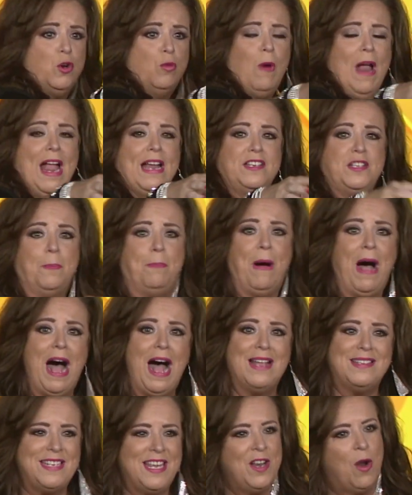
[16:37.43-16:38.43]
direct
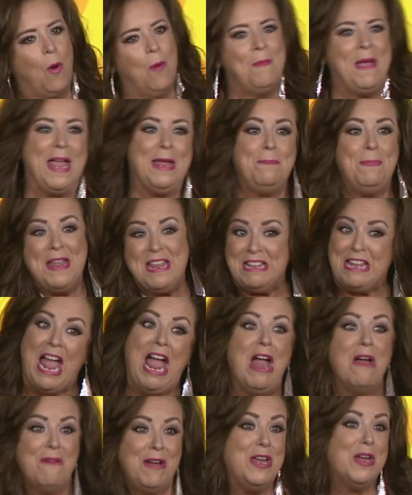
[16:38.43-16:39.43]
deposit, or maybe
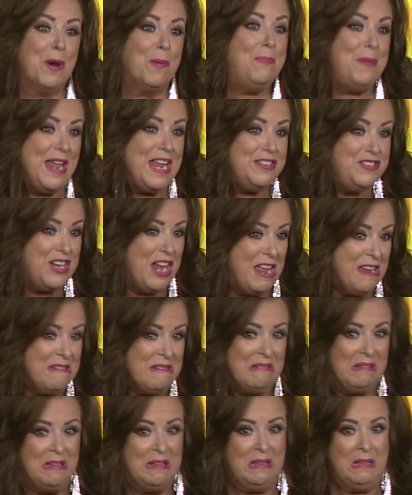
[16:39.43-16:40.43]
carrier pigeon?